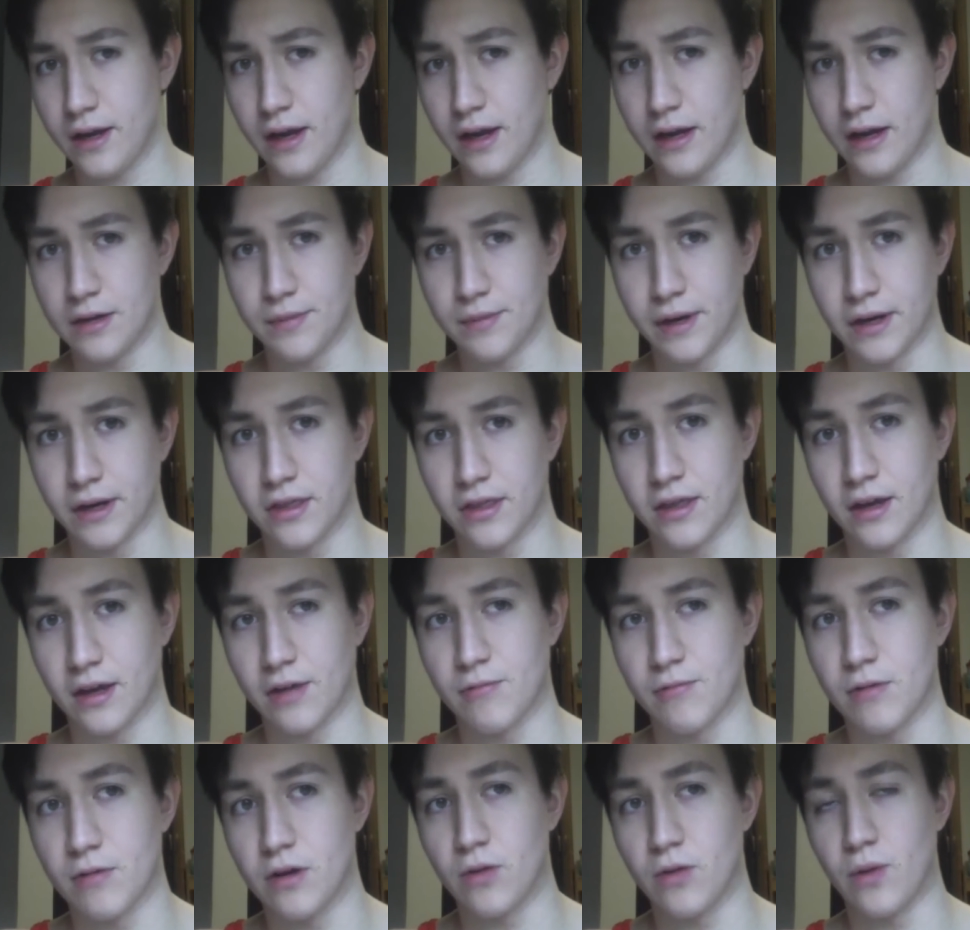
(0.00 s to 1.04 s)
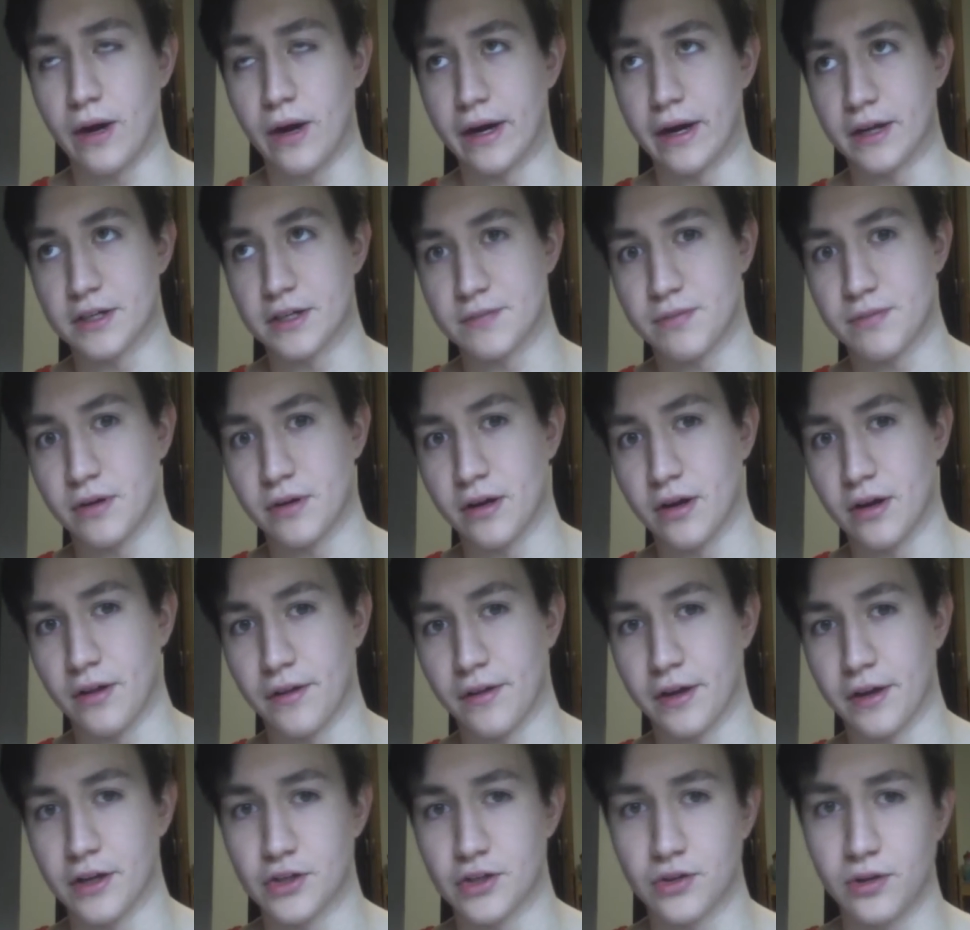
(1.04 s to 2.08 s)
And you might think, well, why not just put it on
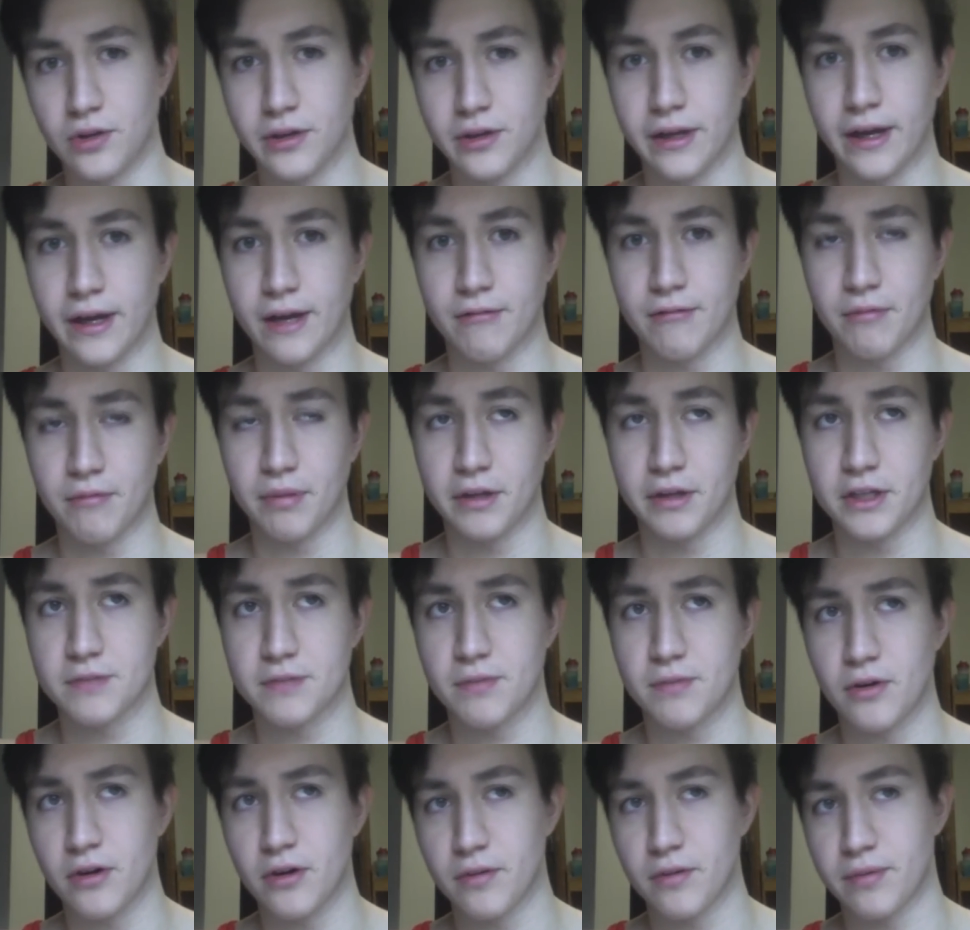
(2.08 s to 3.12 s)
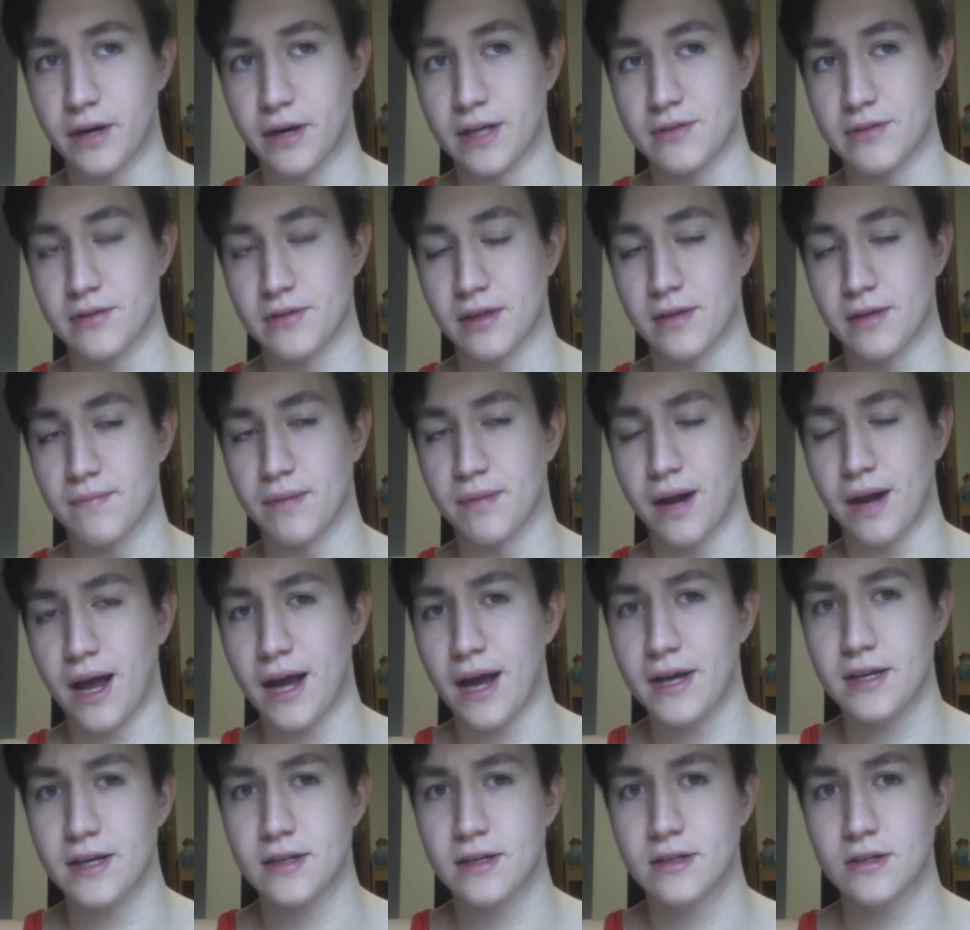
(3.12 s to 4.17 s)
the control day and replace spoto press with it? But
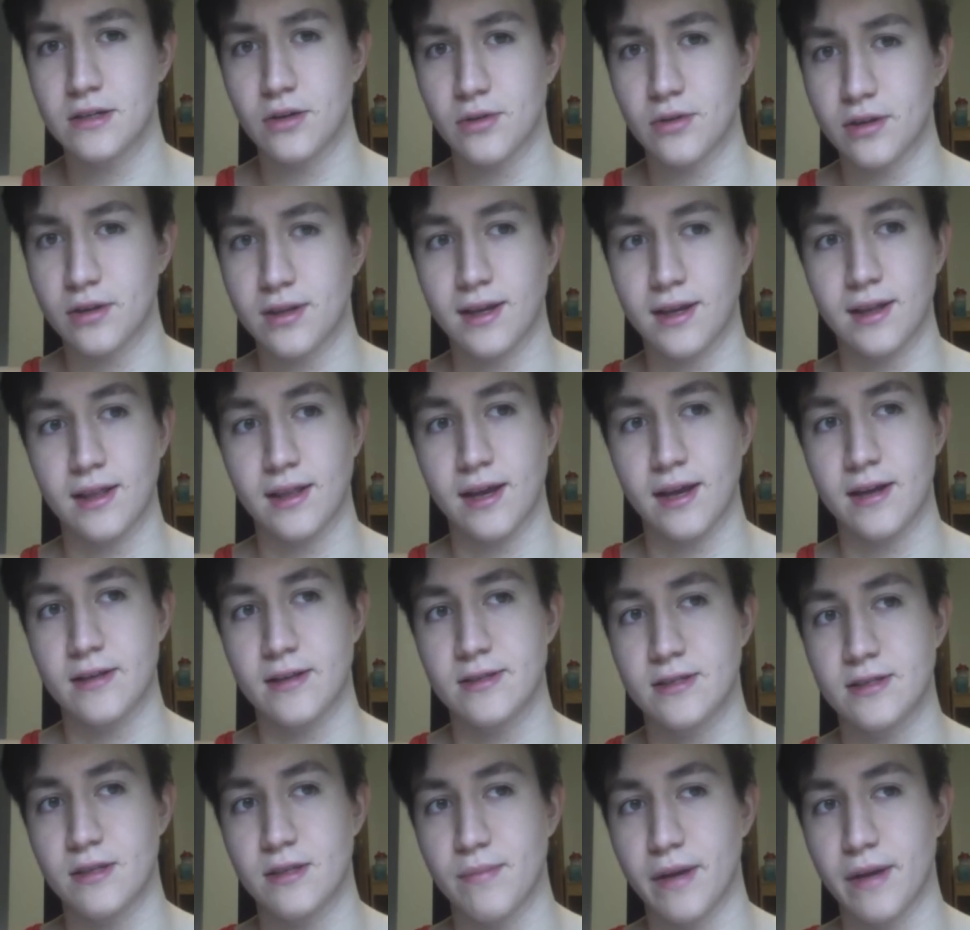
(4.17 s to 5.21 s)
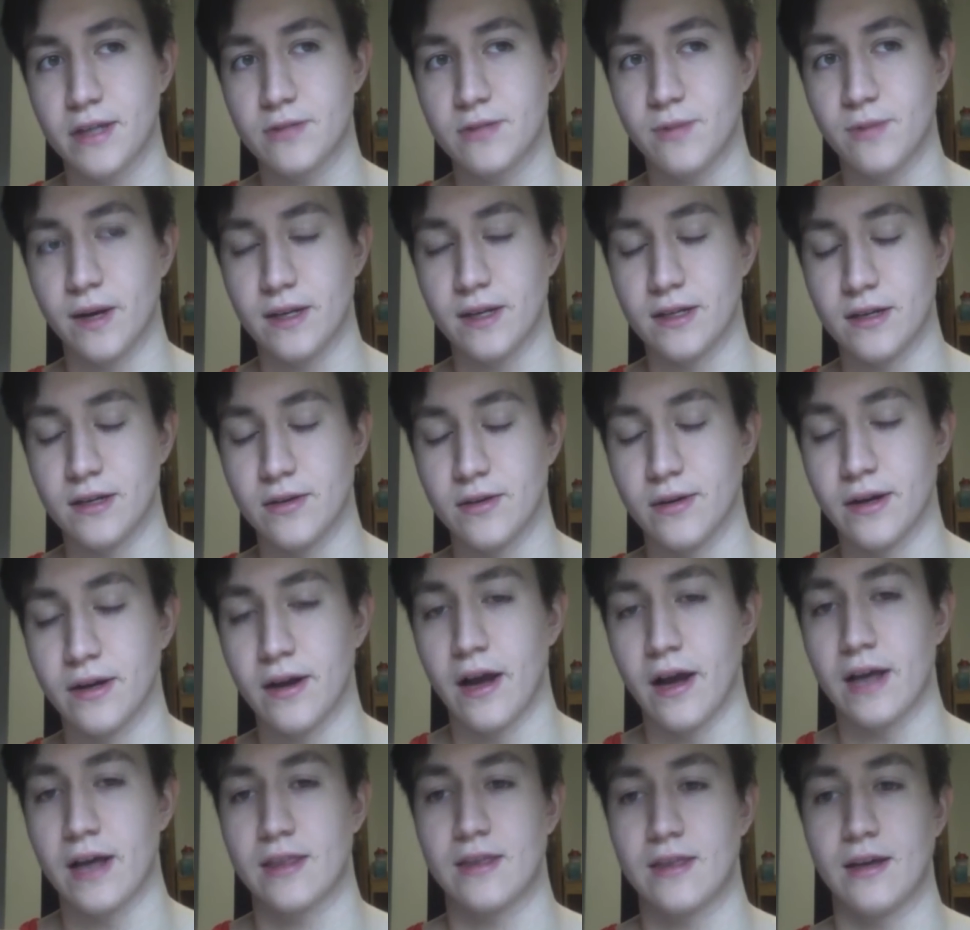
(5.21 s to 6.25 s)
I don't think that is the best way to do it.
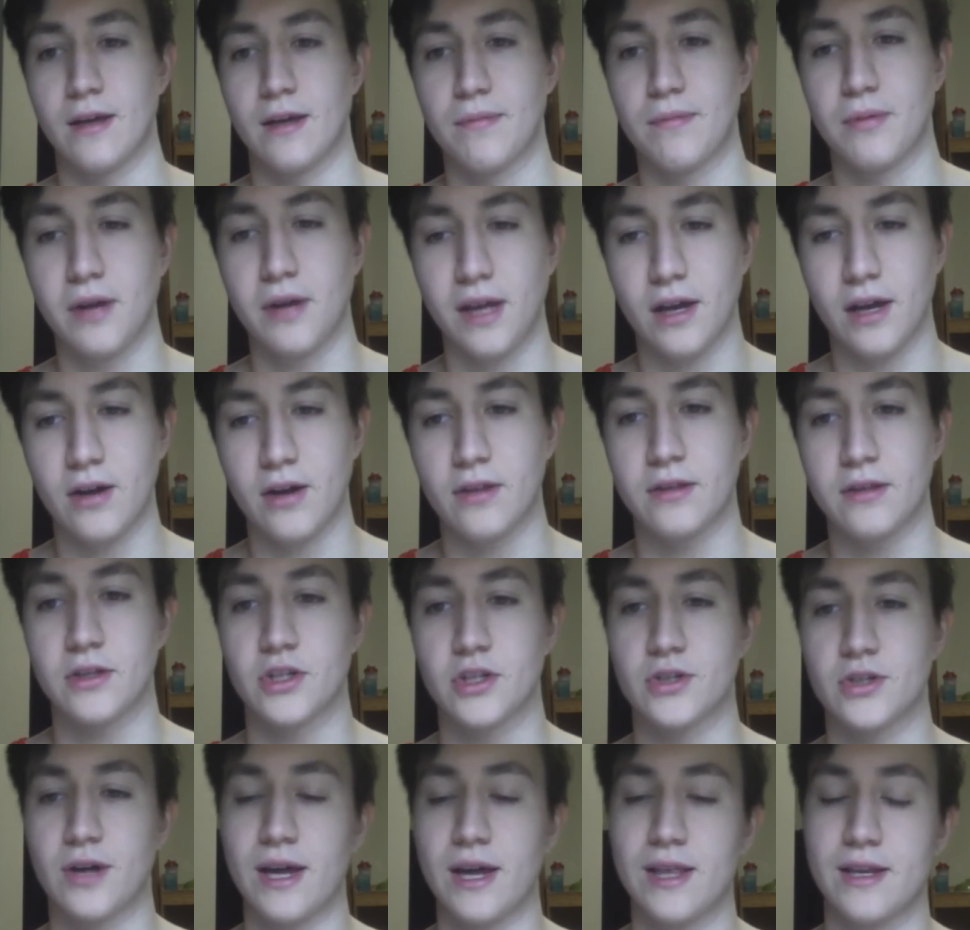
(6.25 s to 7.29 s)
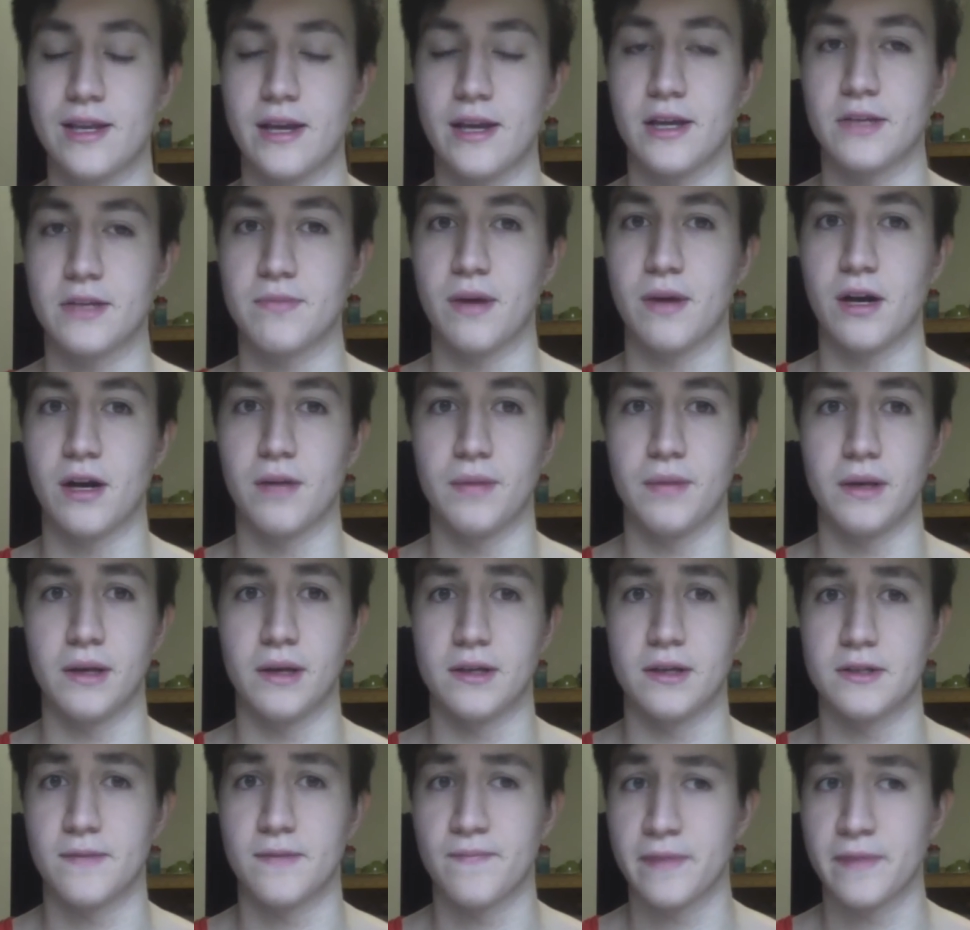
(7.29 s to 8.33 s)
I think putting it on the strength day is better because